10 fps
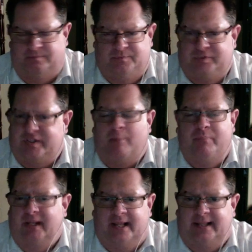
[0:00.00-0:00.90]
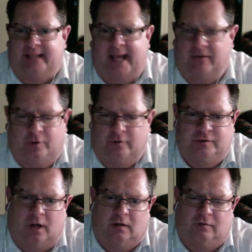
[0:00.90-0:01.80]
something like that if you're a
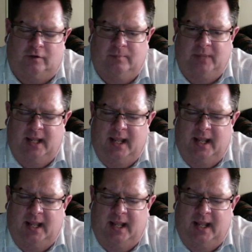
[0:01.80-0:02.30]
photographer.